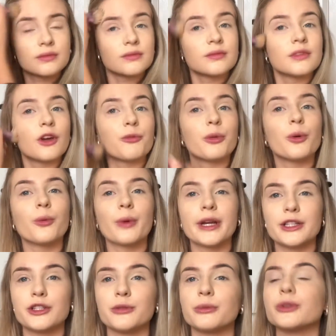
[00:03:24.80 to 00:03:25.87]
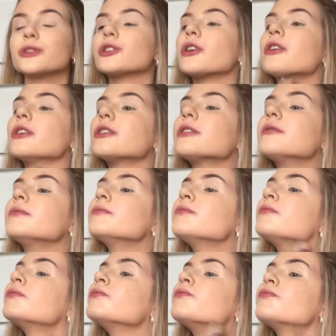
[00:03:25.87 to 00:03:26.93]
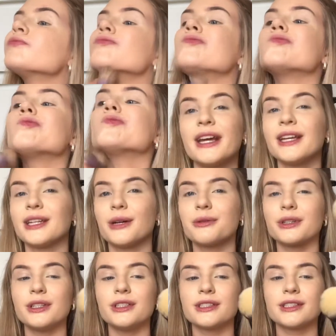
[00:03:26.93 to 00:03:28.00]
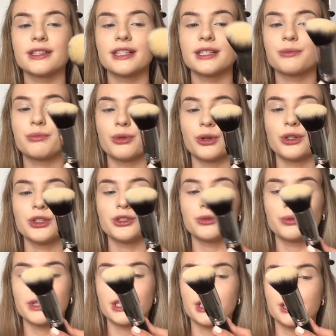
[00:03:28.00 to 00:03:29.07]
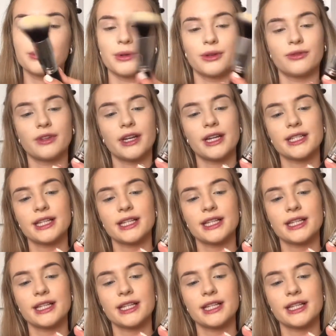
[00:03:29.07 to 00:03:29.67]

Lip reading: I've put way too much on. Now I'm going to use this brush, which is one of theirs.